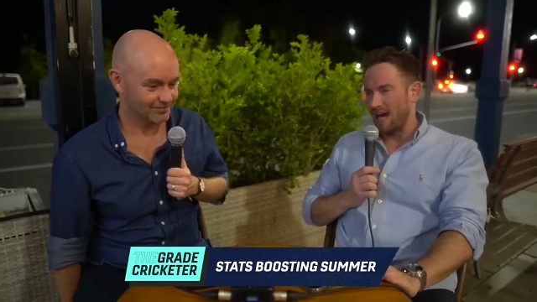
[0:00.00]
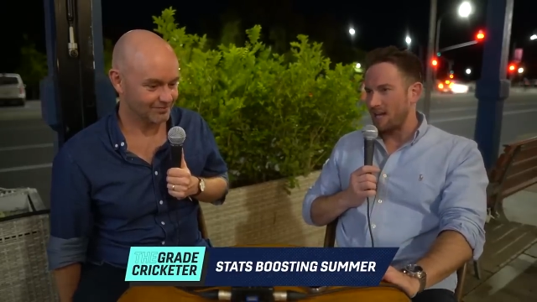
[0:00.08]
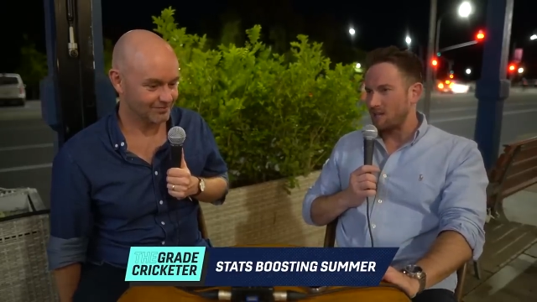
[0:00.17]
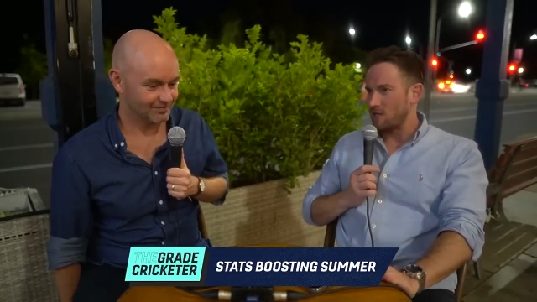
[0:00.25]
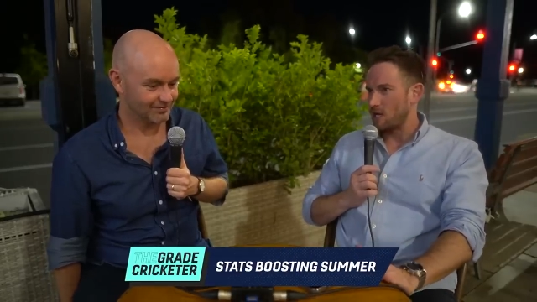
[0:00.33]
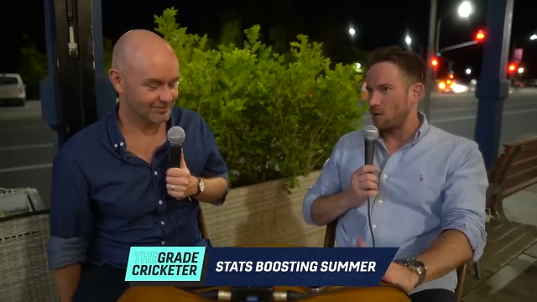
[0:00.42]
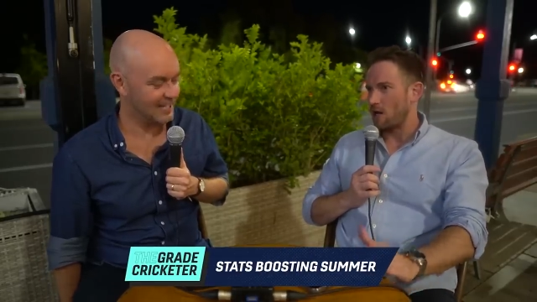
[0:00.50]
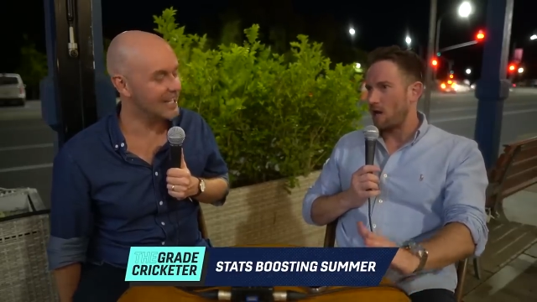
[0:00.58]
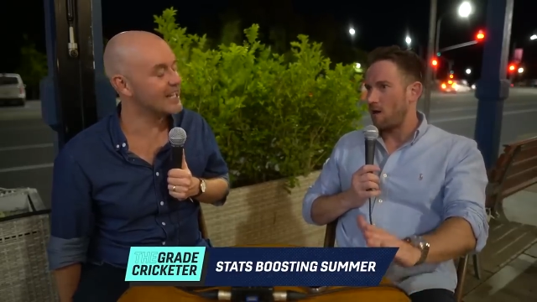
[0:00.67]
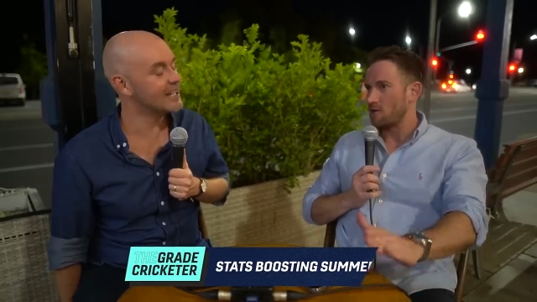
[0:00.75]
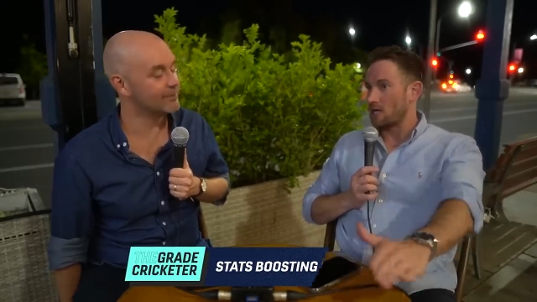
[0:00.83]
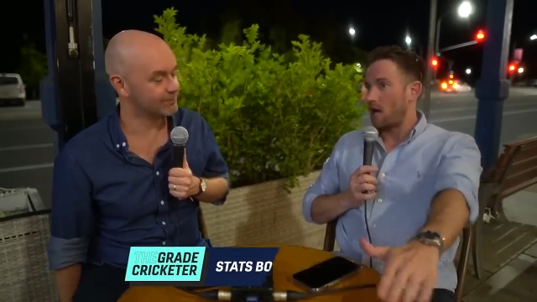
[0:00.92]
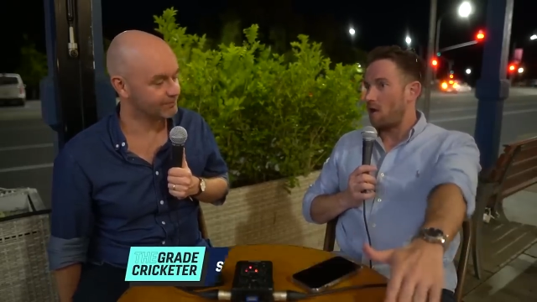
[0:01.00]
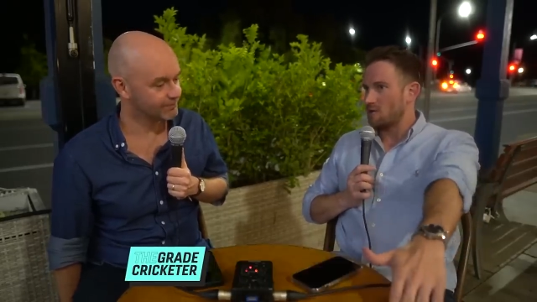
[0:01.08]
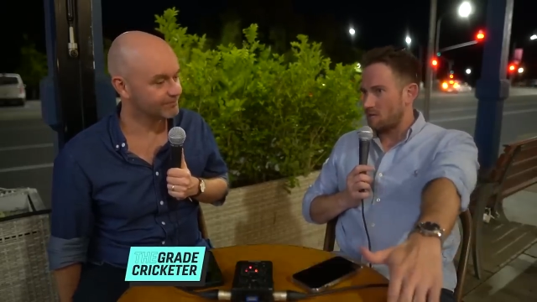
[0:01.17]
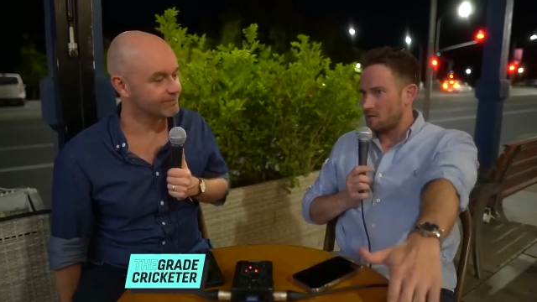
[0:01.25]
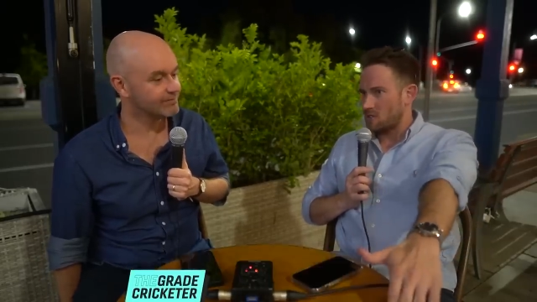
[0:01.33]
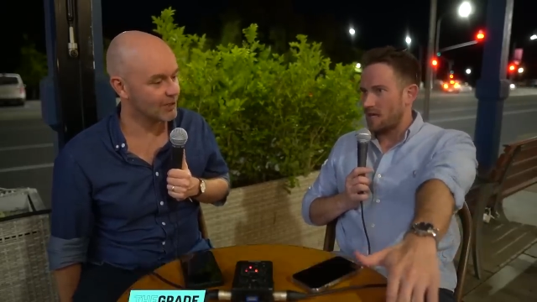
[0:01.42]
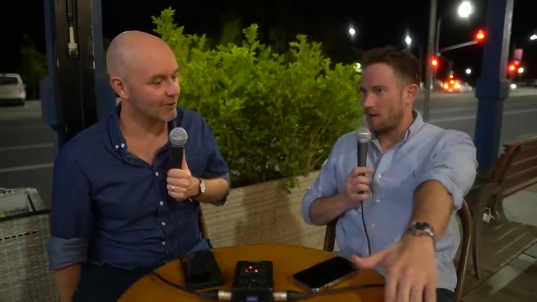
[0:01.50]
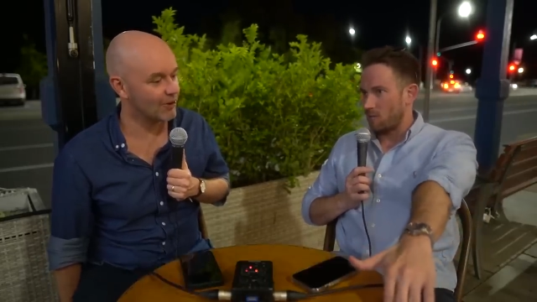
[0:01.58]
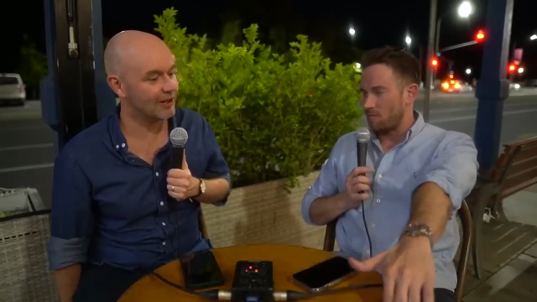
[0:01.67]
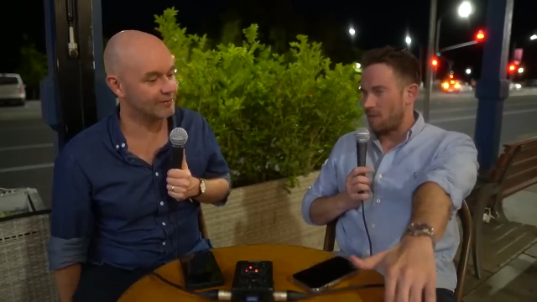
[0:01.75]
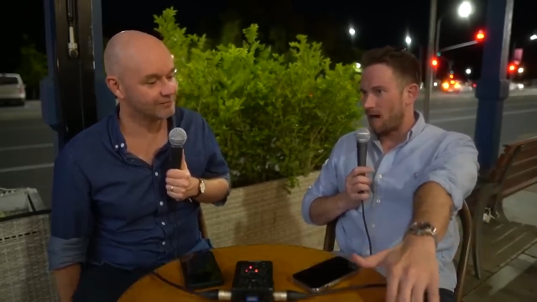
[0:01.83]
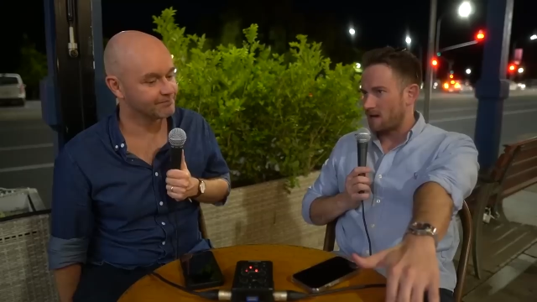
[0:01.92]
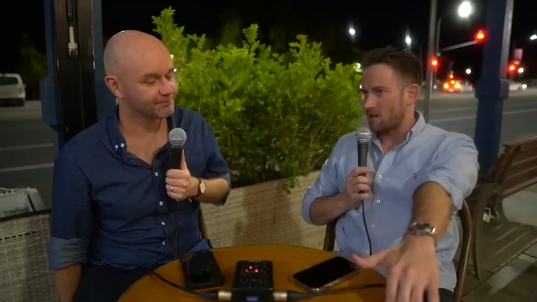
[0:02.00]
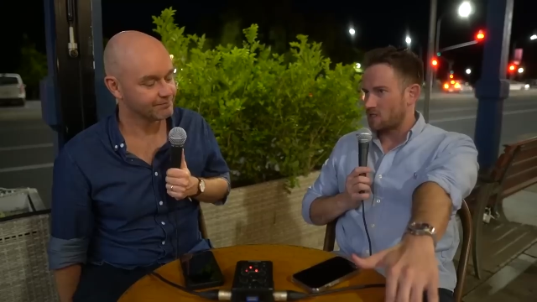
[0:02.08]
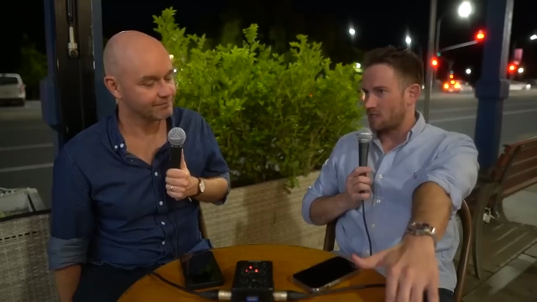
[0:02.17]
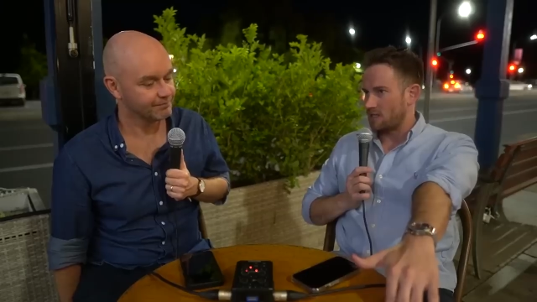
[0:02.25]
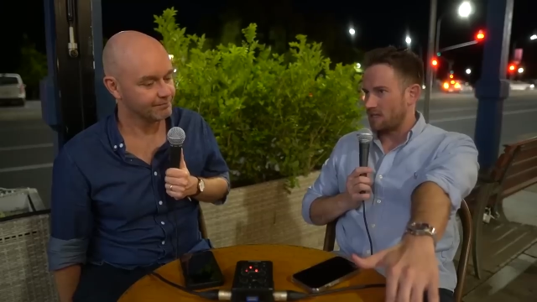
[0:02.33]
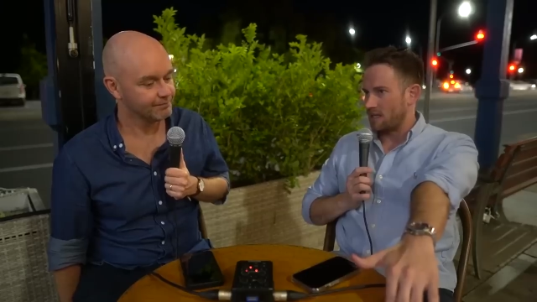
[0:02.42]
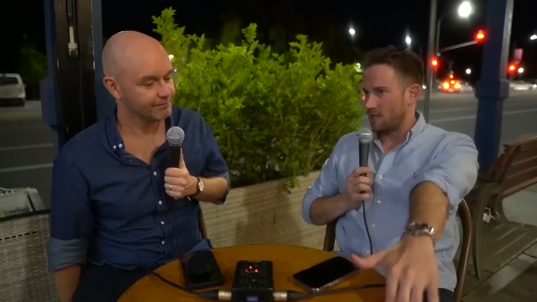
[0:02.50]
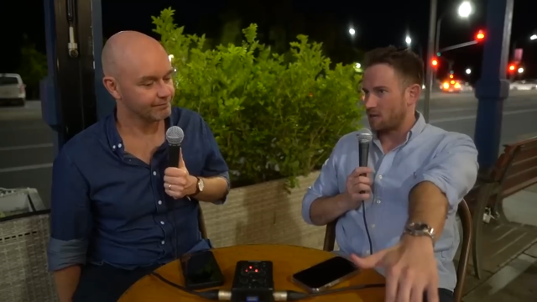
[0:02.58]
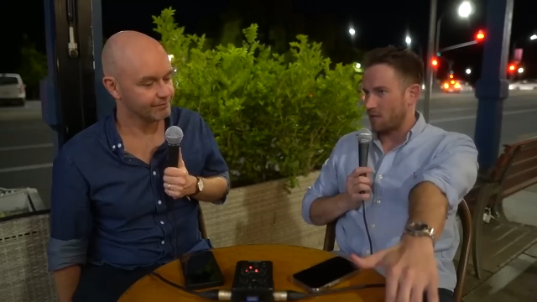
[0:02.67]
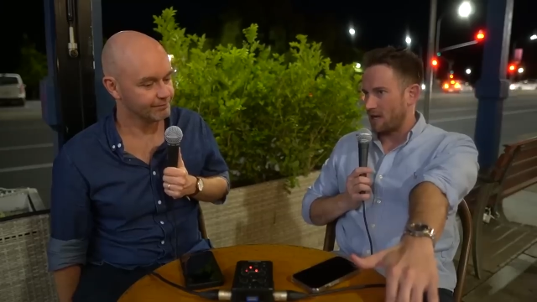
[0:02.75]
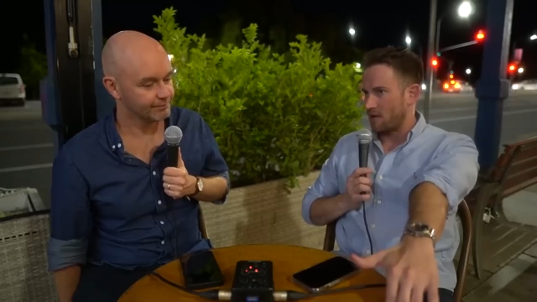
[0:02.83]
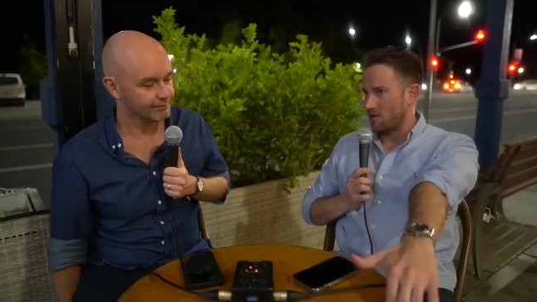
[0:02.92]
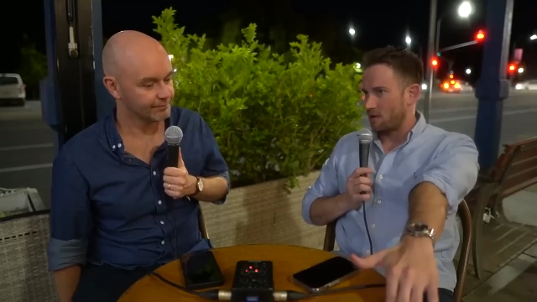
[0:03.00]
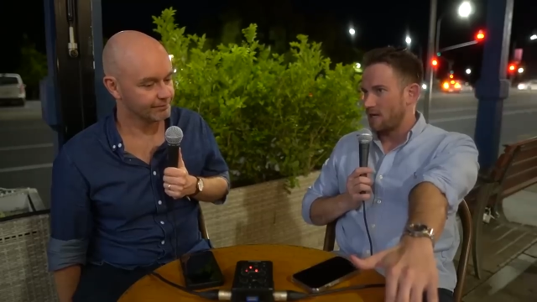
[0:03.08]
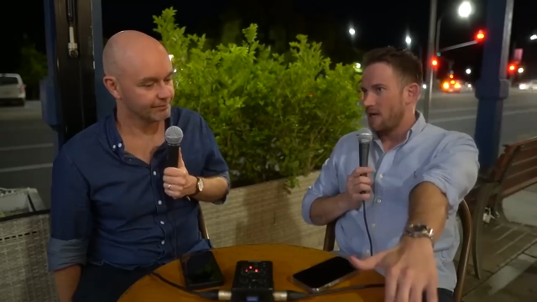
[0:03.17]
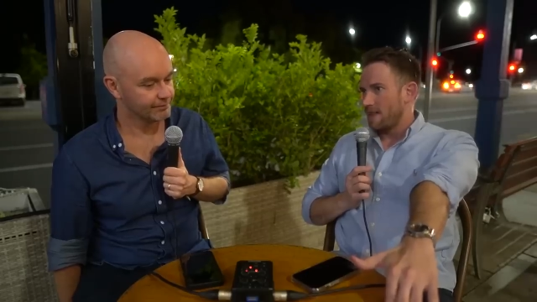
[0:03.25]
Speaker 1: And you know what? Yeah. I was I was upset right. when Marnus didn't hit 300.